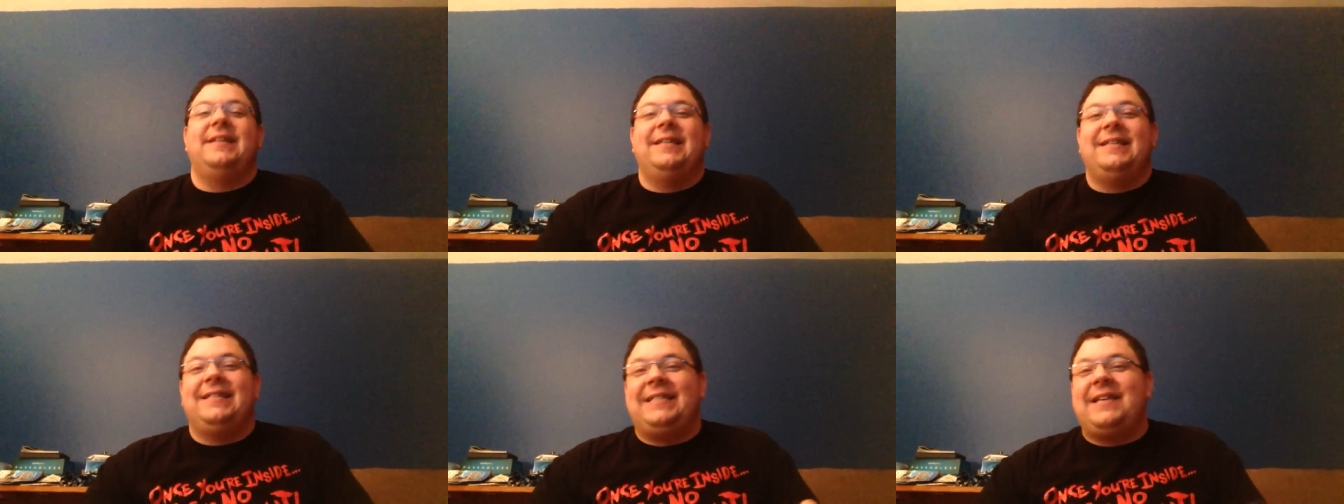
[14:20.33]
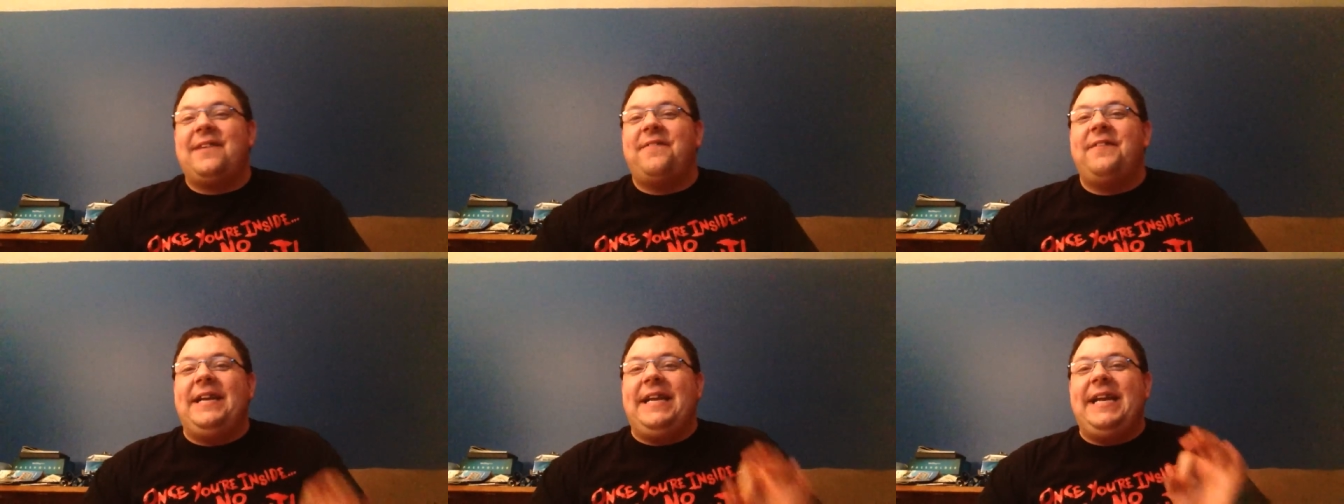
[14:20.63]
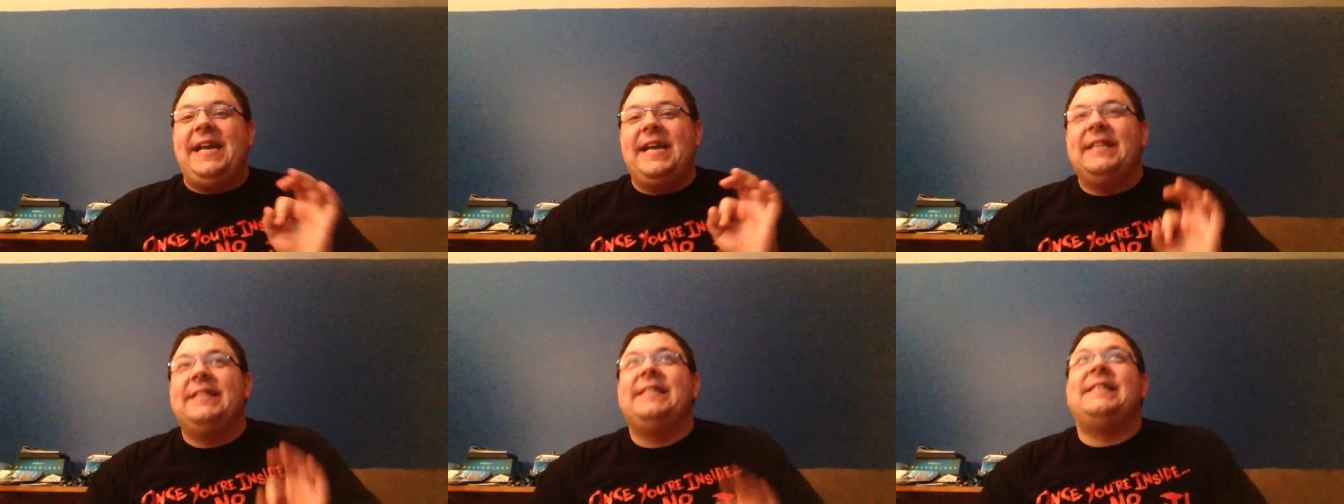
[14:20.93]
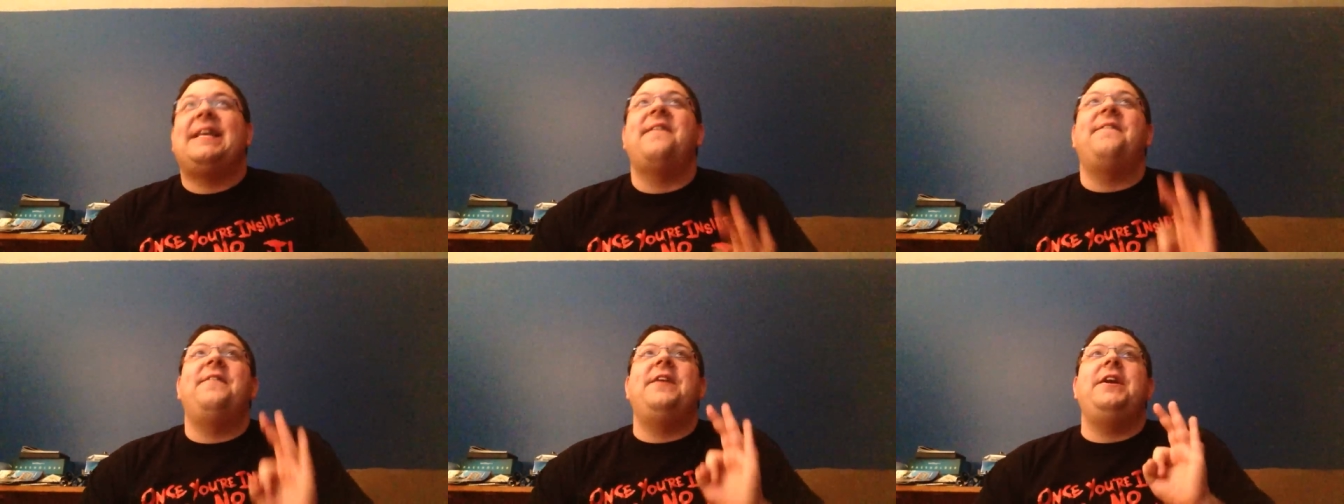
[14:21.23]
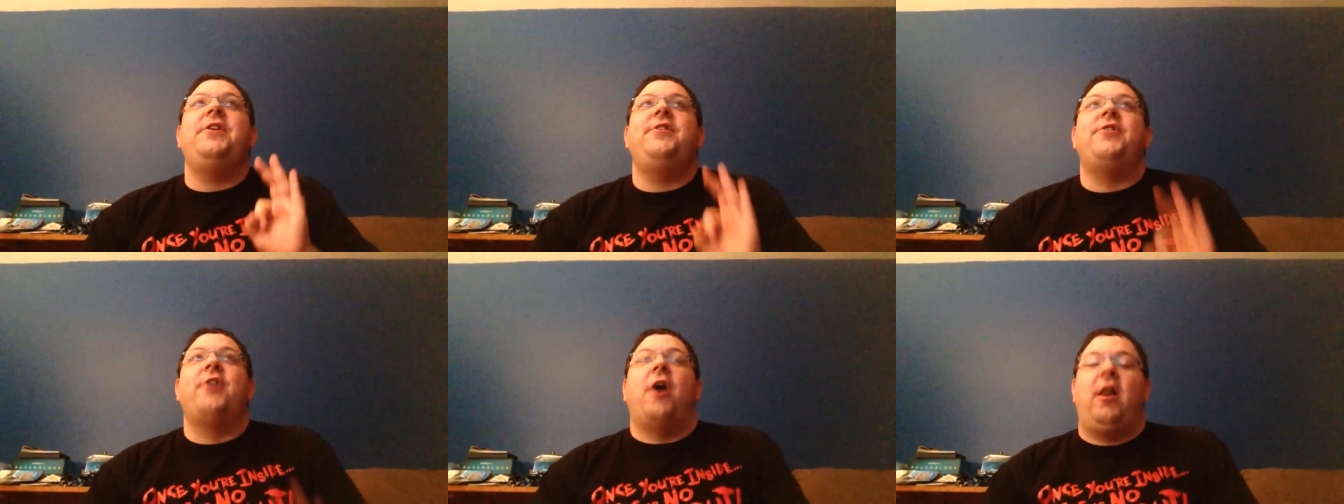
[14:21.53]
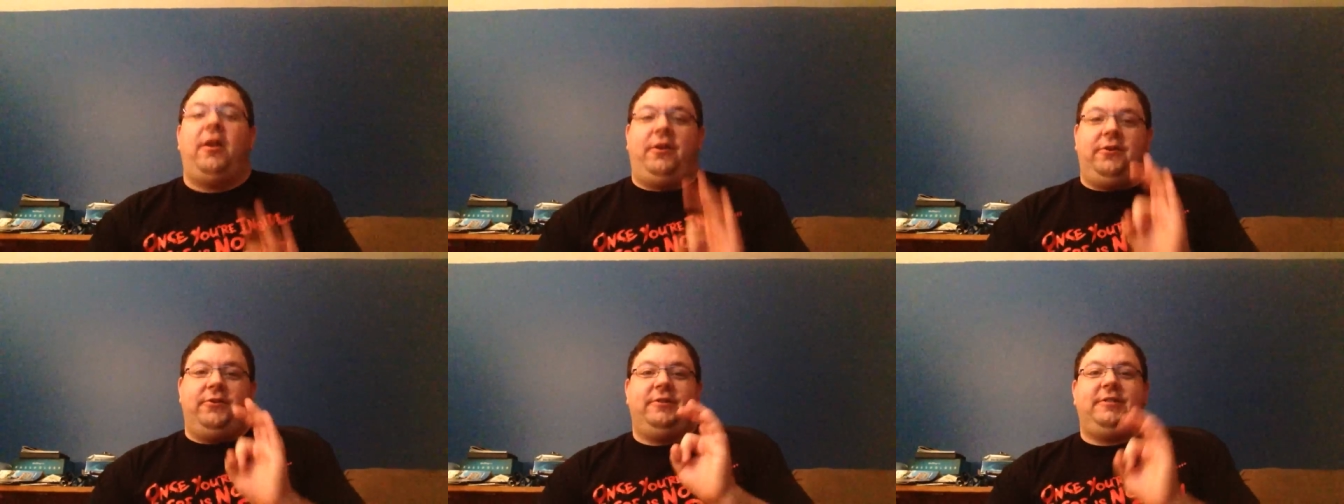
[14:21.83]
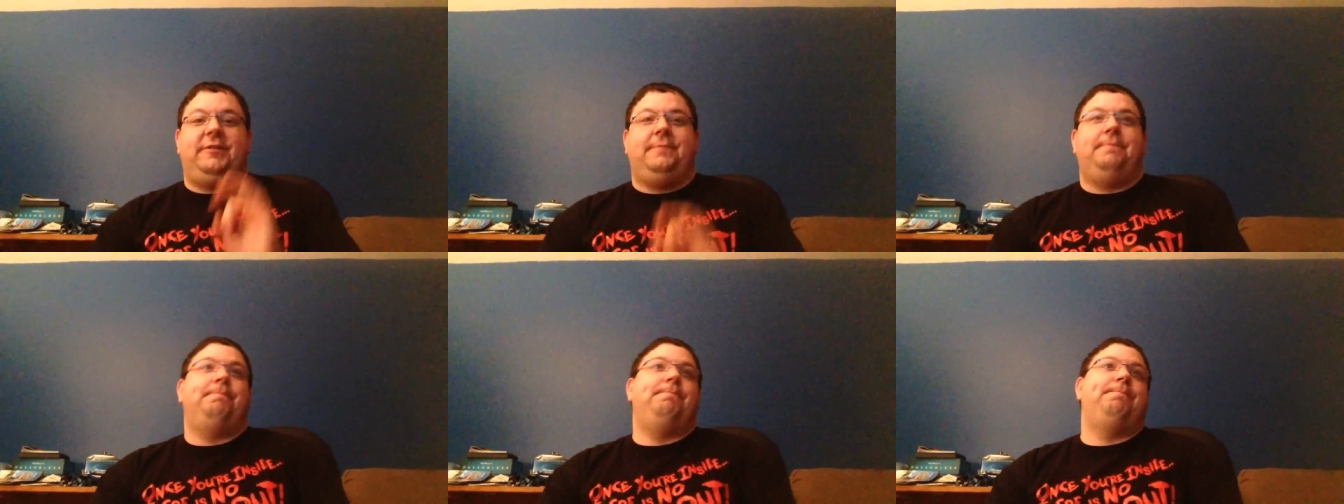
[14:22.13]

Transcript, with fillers: $77.